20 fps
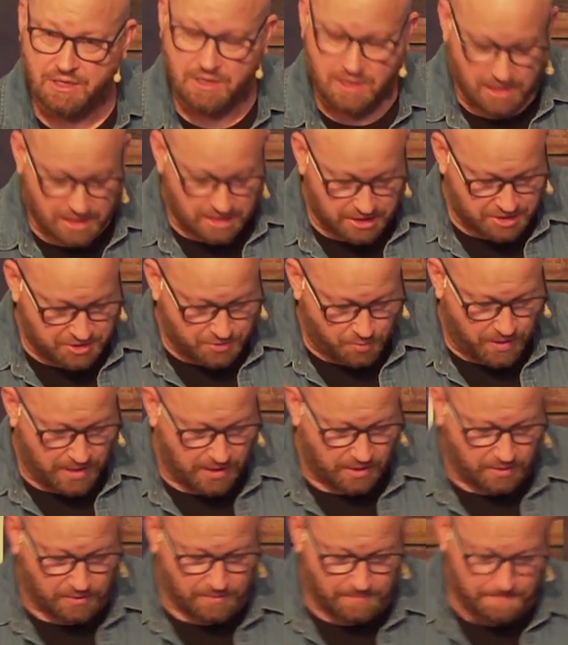as
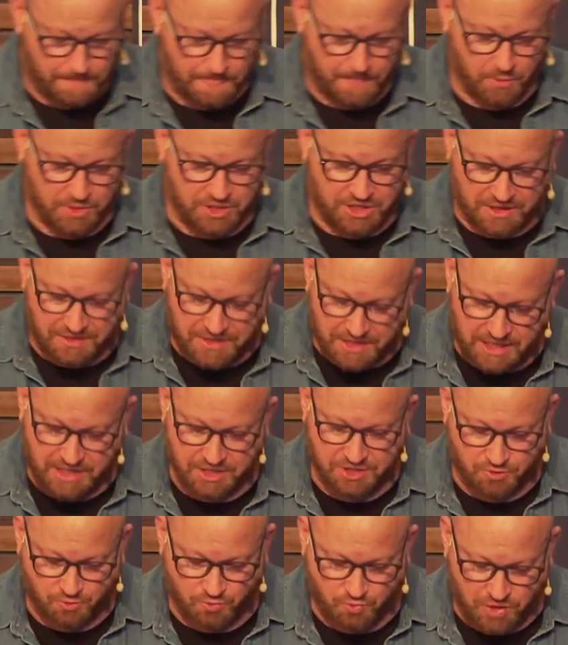well, which I think is
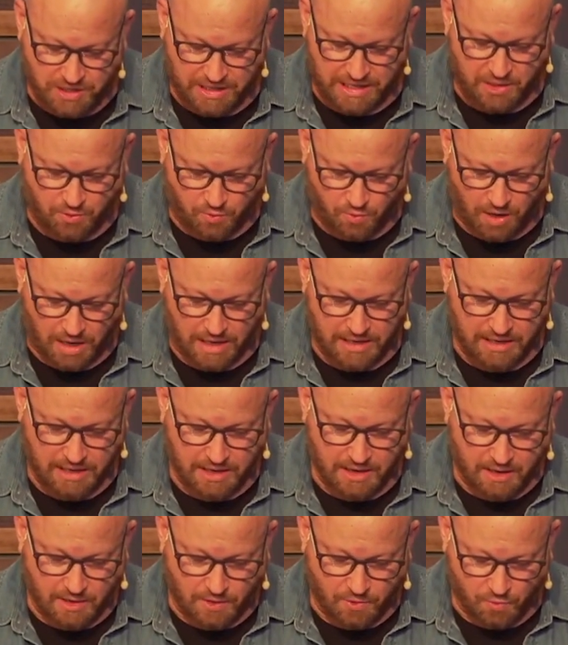really quite
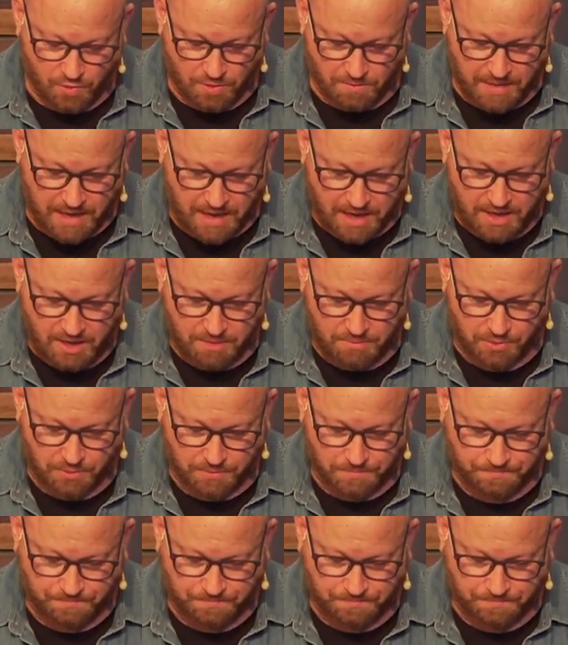remarkable.